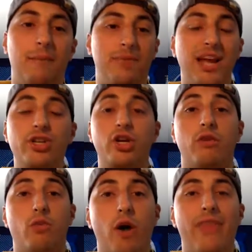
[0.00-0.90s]
They should
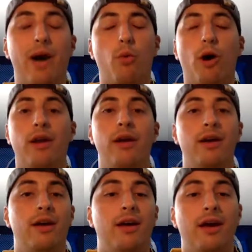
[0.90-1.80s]
have won that one.
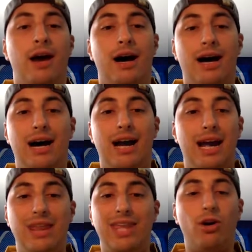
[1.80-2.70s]

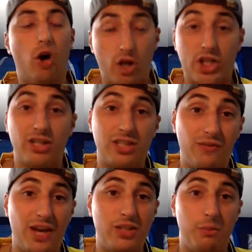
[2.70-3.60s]
I think all Chelsea
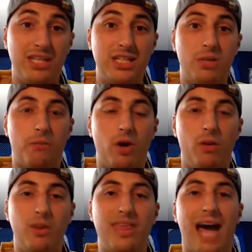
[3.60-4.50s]
fans would be
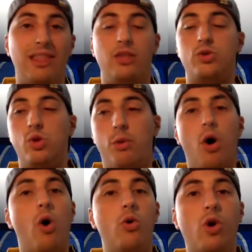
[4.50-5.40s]
disappointed with that. The
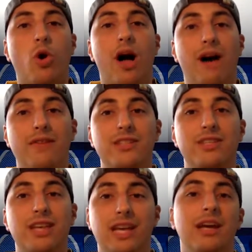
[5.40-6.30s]
Zuma own goal
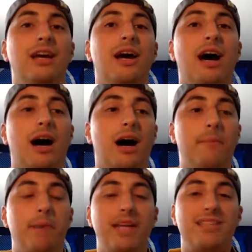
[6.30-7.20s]
obviously
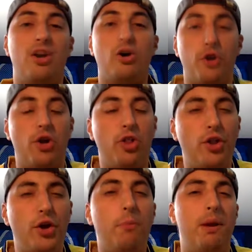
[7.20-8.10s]
makes it hurt a
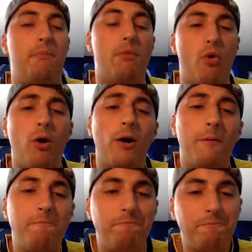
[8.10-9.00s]
little bit
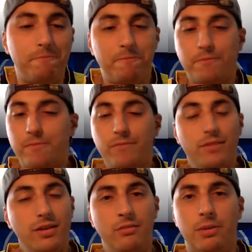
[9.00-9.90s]
more.
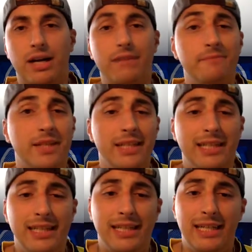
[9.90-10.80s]
But
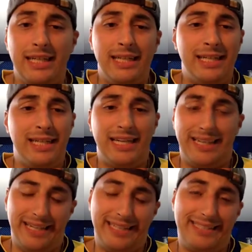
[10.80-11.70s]

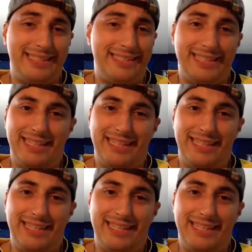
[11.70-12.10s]
it's